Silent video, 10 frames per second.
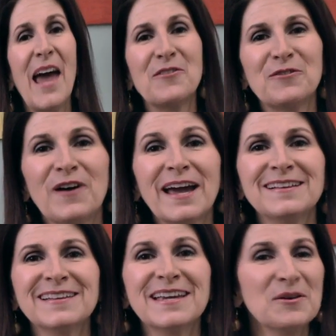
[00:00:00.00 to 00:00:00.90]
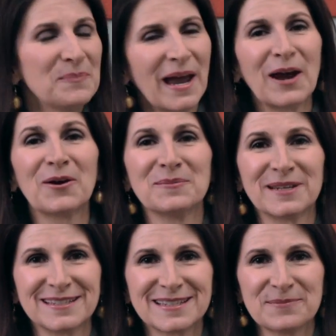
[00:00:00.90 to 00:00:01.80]
And finally,
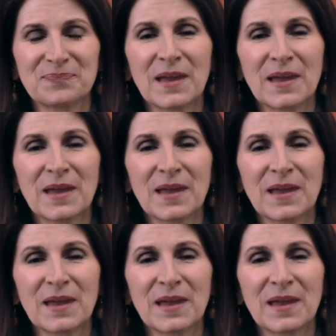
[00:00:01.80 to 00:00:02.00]
parabens.